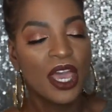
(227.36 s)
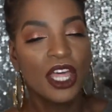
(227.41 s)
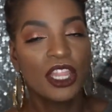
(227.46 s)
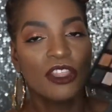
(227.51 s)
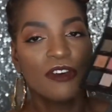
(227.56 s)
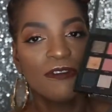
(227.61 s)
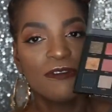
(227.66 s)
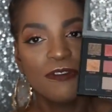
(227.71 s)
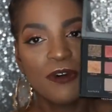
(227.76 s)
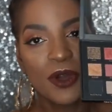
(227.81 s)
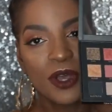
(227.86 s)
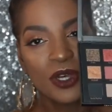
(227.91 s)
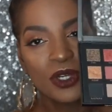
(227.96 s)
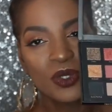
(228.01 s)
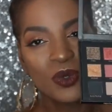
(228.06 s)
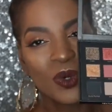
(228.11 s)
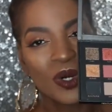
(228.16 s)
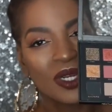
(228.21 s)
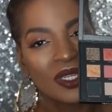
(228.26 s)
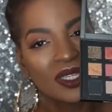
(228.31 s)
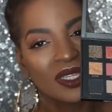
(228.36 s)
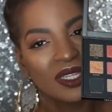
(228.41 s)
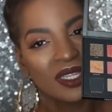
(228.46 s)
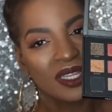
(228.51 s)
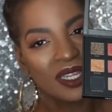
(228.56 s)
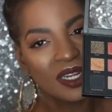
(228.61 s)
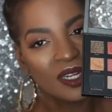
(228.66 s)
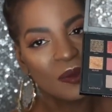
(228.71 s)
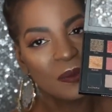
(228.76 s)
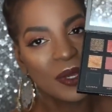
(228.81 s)
The foils were a
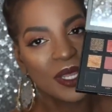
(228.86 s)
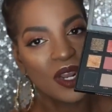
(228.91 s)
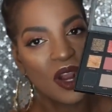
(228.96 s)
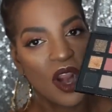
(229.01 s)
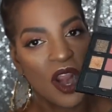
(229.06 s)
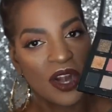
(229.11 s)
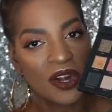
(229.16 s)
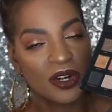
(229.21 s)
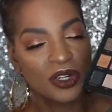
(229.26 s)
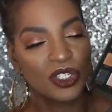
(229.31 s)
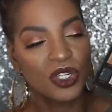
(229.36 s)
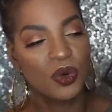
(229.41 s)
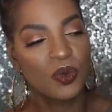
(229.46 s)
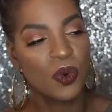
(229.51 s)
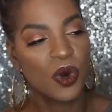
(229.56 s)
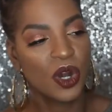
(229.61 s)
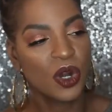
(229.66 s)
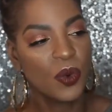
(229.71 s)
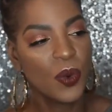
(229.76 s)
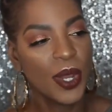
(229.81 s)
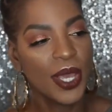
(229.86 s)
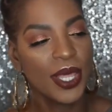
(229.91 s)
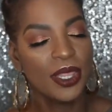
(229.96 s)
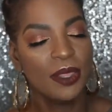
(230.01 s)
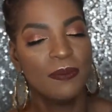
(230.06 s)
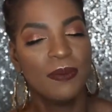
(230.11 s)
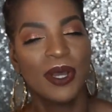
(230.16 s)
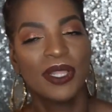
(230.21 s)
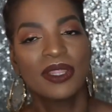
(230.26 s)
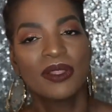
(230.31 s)
little bit harder to work with,
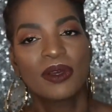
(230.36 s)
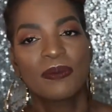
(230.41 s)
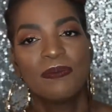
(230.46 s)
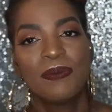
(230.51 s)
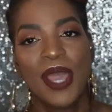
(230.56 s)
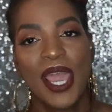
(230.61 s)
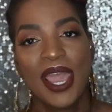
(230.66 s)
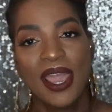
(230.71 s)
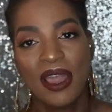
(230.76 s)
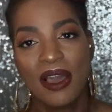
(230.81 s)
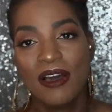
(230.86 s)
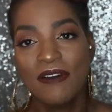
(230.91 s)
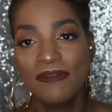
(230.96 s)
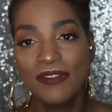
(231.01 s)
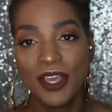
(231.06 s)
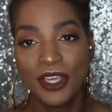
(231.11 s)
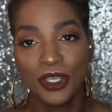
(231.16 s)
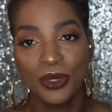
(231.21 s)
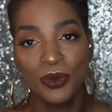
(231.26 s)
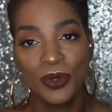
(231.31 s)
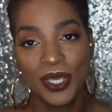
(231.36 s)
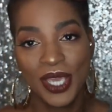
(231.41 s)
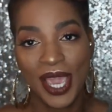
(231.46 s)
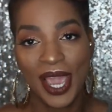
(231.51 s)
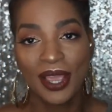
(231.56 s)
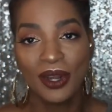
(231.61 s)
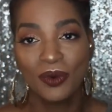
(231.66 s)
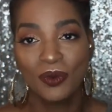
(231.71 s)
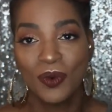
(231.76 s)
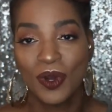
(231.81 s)
but the payoff that you
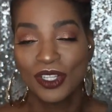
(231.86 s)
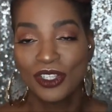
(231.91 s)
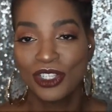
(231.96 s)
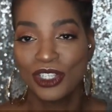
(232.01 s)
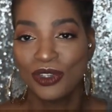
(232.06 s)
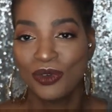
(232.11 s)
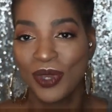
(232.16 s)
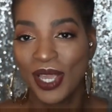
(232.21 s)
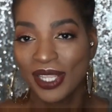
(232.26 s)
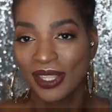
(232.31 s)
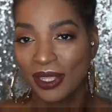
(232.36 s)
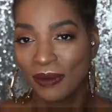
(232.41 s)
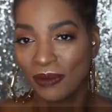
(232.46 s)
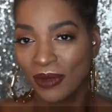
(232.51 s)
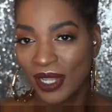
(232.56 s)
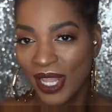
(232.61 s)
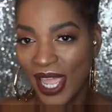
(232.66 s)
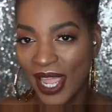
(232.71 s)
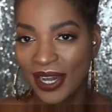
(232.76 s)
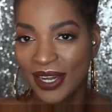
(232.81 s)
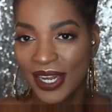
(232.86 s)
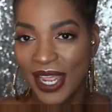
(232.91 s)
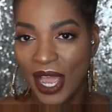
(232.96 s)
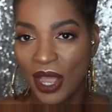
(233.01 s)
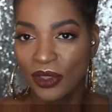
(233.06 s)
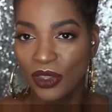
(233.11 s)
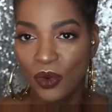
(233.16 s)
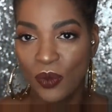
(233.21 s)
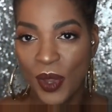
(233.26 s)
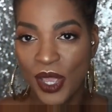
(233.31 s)
get once you get them laid
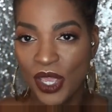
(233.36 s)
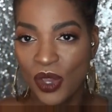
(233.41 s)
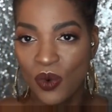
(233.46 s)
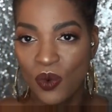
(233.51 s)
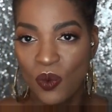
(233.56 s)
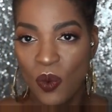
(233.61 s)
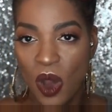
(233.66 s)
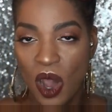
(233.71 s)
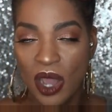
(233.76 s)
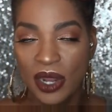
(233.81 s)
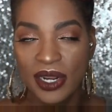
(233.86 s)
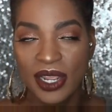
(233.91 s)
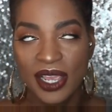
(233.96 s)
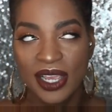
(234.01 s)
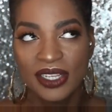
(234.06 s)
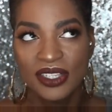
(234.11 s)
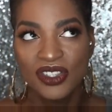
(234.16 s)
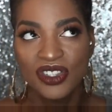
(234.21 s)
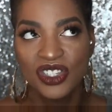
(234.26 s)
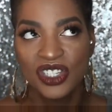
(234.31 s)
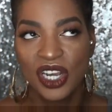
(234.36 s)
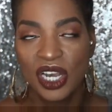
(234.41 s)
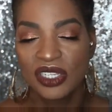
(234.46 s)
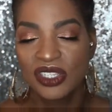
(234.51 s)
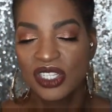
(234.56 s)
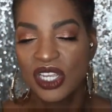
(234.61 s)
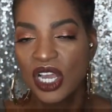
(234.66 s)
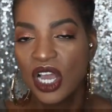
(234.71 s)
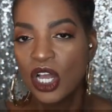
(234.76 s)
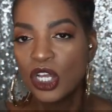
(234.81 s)
down the way you want is
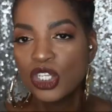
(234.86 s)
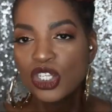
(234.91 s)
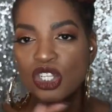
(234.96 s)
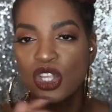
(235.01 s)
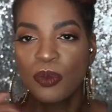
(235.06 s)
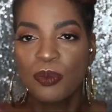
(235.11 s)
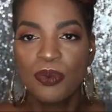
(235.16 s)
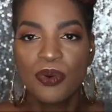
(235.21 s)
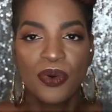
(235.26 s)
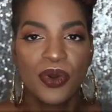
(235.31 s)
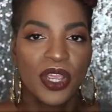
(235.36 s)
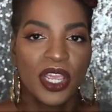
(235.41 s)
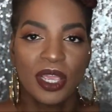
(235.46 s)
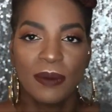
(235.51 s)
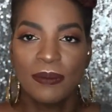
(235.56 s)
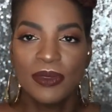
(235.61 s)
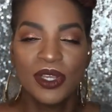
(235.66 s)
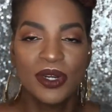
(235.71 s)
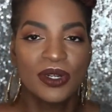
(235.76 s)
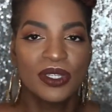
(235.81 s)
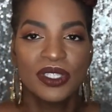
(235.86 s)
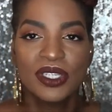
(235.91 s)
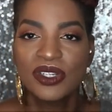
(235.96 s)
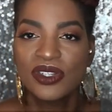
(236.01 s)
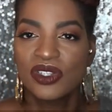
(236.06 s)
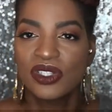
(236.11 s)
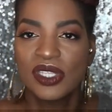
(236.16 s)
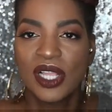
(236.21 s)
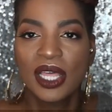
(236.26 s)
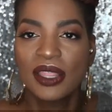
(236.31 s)
just supreme.
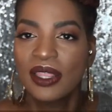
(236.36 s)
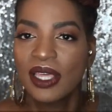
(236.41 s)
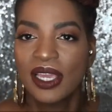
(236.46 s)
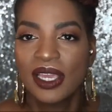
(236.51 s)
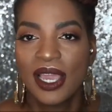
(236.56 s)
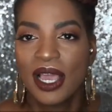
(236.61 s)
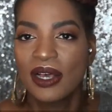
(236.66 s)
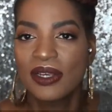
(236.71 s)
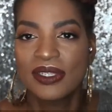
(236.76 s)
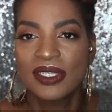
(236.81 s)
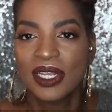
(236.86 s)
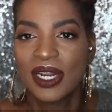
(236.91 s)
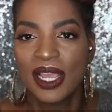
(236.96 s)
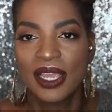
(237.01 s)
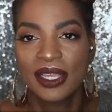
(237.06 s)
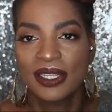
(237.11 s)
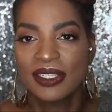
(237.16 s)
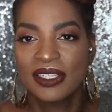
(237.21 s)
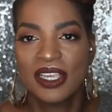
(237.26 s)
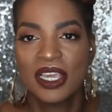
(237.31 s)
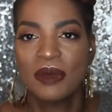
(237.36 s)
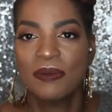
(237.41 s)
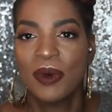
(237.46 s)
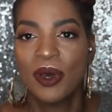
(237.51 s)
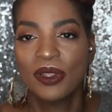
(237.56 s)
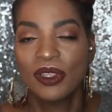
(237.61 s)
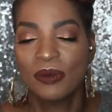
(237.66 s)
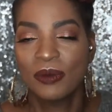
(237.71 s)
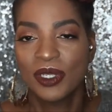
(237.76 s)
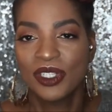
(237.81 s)
There's nothing else that I can say
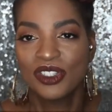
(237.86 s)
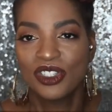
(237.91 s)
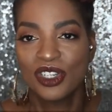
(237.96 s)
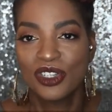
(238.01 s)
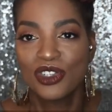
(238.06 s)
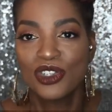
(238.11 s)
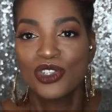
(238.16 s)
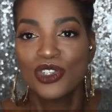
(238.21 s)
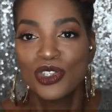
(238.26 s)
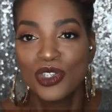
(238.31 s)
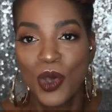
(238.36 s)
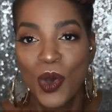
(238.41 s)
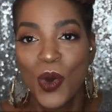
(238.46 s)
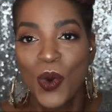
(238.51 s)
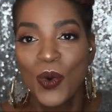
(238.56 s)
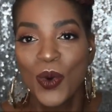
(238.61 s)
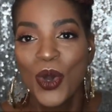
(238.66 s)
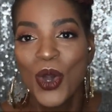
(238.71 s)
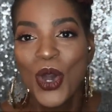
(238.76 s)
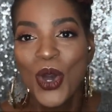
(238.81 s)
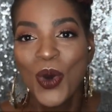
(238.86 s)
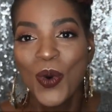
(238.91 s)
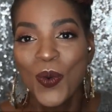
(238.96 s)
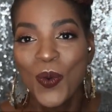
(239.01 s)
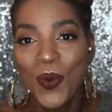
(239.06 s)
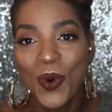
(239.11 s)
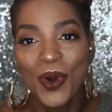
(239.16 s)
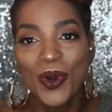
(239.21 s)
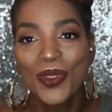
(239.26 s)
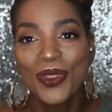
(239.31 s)
about them. It's just so
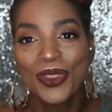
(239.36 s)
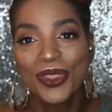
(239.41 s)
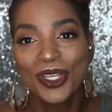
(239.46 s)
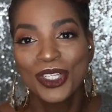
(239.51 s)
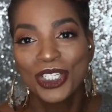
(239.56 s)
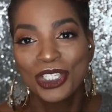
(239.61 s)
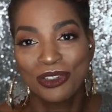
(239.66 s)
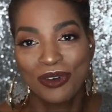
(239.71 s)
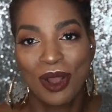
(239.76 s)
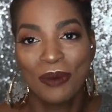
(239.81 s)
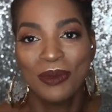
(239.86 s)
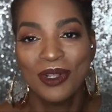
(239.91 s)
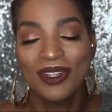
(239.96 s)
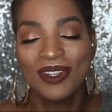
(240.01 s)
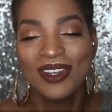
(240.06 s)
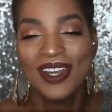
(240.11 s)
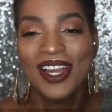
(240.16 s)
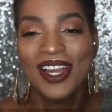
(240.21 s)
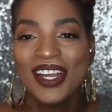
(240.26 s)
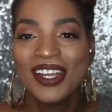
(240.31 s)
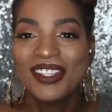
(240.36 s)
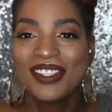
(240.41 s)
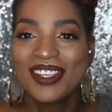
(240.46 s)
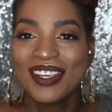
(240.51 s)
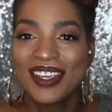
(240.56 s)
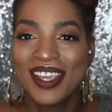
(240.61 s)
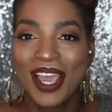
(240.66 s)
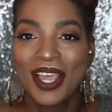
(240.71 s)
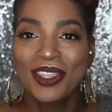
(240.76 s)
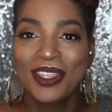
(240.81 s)
worth the trouble to
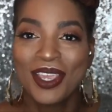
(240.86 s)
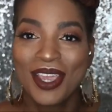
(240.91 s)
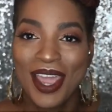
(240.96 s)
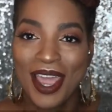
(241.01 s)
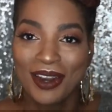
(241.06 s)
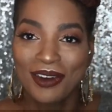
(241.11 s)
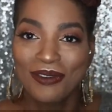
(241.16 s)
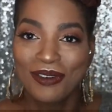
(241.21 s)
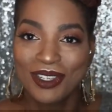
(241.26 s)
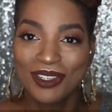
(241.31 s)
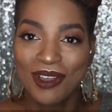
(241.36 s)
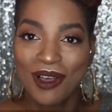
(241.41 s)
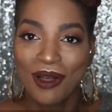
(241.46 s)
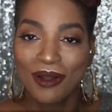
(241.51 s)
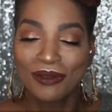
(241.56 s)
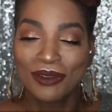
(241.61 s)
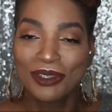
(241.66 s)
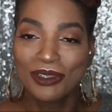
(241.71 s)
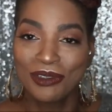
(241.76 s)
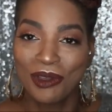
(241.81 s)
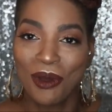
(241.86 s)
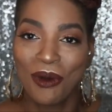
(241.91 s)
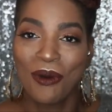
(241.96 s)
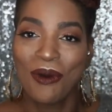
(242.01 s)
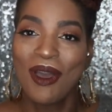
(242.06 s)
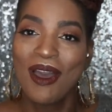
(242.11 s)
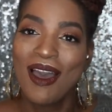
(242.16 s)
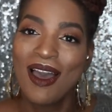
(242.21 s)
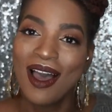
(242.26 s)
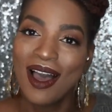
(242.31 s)
get the end result.
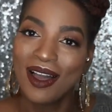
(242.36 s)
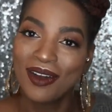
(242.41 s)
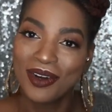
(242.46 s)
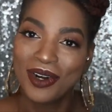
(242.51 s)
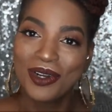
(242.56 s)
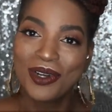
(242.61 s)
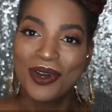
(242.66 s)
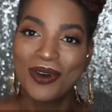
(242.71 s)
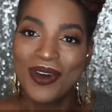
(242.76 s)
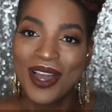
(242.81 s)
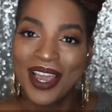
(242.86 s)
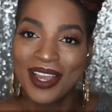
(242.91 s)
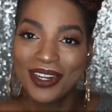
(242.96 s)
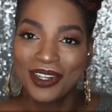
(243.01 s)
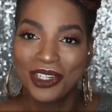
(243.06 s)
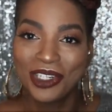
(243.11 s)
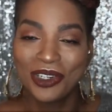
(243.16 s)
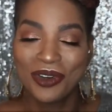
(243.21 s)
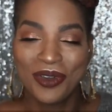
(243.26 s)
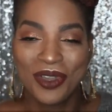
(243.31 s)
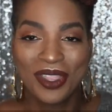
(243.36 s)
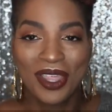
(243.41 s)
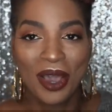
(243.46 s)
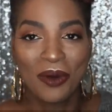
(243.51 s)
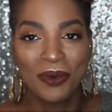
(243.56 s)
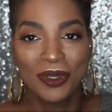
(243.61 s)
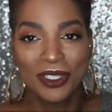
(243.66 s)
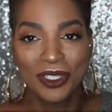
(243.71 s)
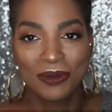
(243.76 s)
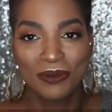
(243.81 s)
So I'm going to go ahead and show you
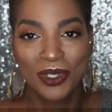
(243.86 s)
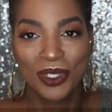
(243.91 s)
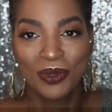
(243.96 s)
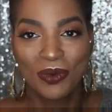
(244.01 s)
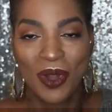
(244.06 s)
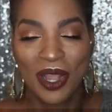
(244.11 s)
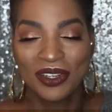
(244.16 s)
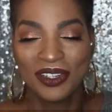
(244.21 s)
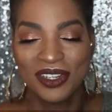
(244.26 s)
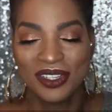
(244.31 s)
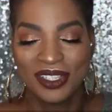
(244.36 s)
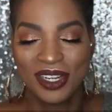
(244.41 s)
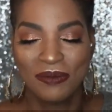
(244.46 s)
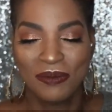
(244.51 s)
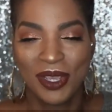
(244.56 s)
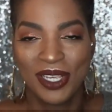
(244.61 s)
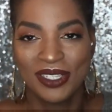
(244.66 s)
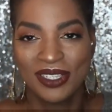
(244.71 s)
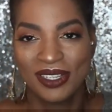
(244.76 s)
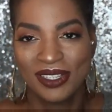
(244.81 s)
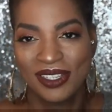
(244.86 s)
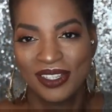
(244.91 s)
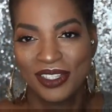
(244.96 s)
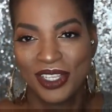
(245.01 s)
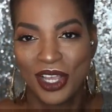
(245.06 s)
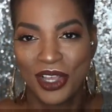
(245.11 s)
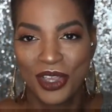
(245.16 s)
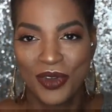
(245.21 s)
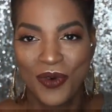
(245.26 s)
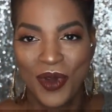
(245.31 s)
that with some swatches and basically
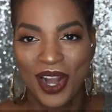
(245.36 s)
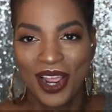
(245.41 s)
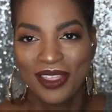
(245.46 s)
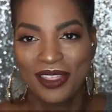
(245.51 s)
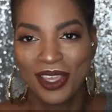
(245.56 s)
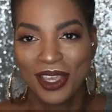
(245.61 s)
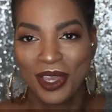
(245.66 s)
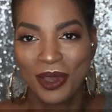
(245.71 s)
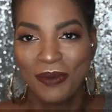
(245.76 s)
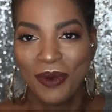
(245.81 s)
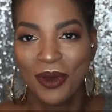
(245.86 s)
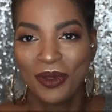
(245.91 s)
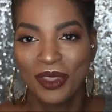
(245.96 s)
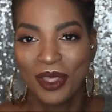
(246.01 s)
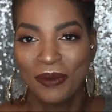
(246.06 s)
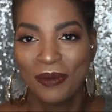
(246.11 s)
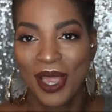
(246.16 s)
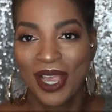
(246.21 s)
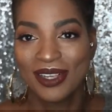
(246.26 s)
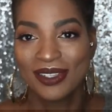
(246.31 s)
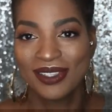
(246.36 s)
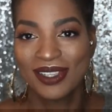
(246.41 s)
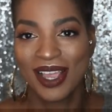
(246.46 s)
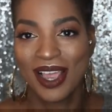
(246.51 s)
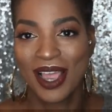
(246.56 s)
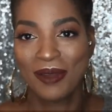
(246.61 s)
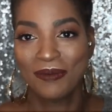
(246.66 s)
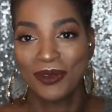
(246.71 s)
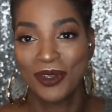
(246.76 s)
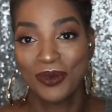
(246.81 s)
tell you what I think about them as
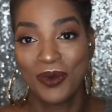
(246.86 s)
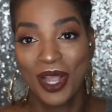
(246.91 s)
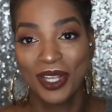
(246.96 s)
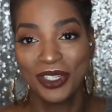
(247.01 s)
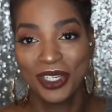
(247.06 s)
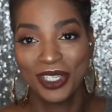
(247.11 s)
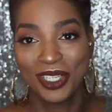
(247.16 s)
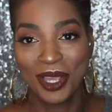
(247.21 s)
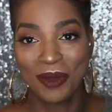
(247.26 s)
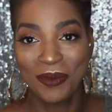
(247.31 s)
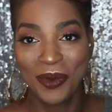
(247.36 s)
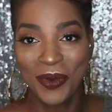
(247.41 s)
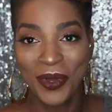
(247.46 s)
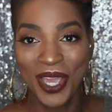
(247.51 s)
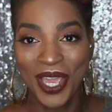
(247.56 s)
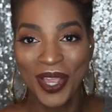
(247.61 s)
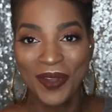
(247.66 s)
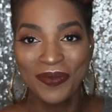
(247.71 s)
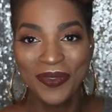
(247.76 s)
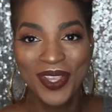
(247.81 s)
I'm swatching them, okay?